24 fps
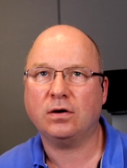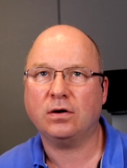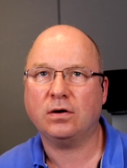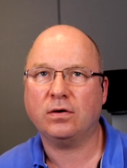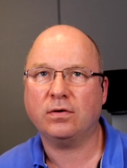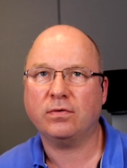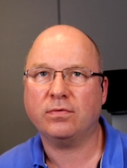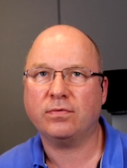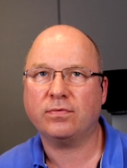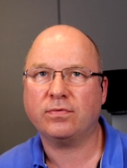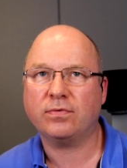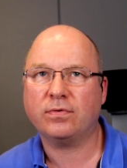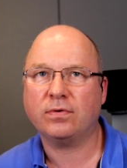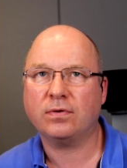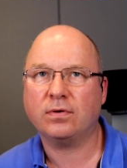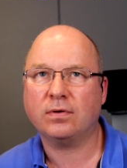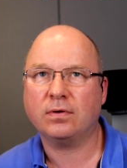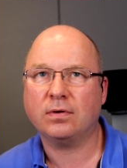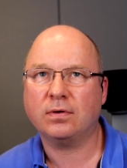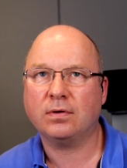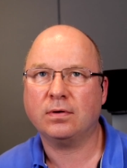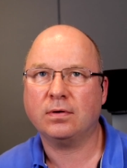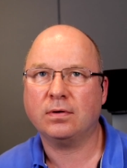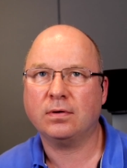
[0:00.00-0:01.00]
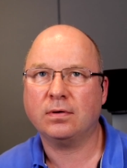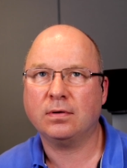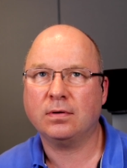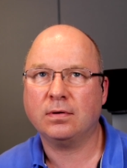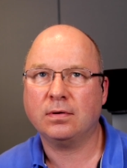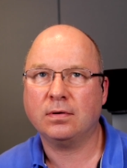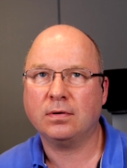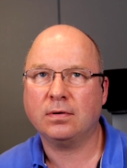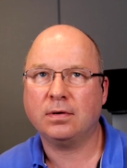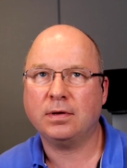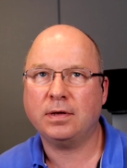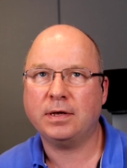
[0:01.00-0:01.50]
of
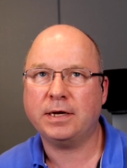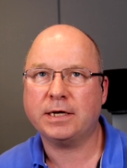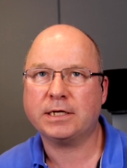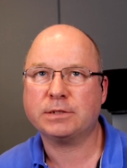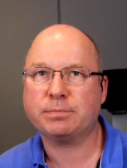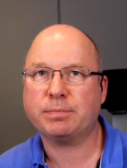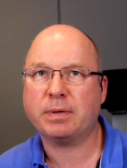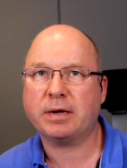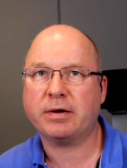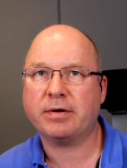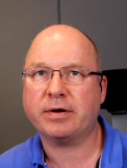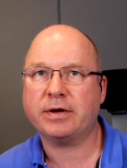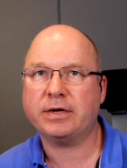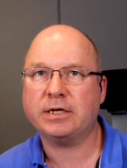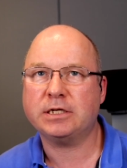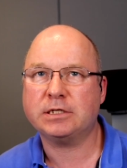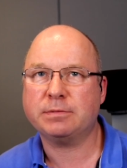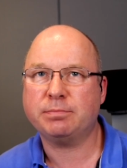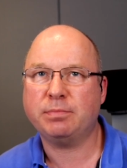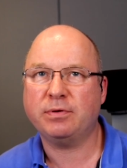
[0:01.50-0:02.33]
experience